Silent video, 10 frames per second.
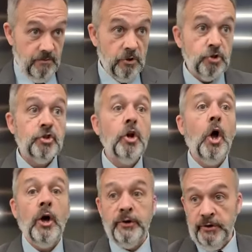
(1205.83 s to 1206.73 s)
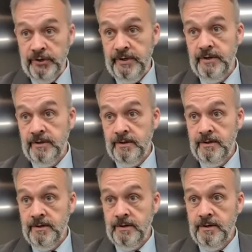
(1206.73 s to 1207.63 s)
were slaughtered
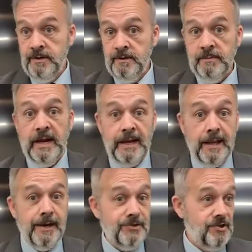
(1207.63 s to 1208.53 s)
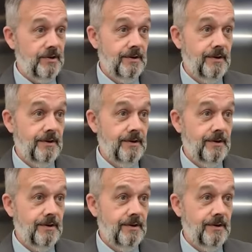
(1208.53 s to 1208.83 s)
by Elijah.